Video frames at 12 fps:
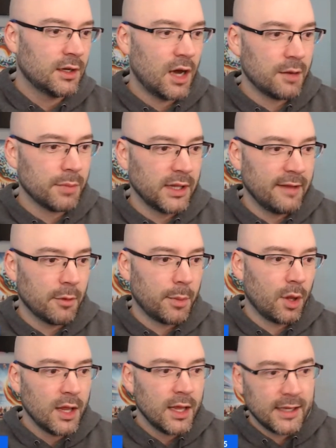
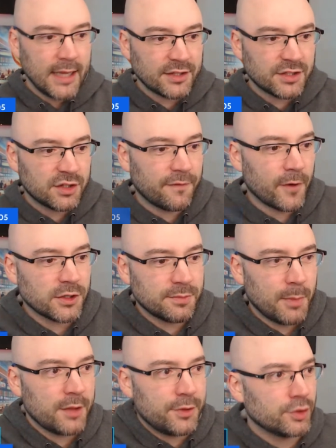Unbelievable. Yes, the first
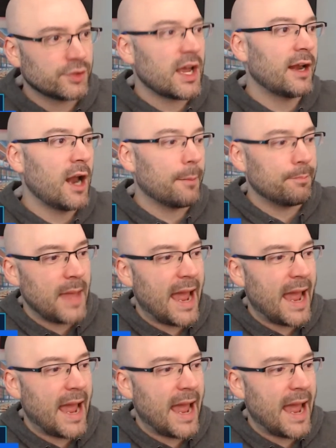month you sign up,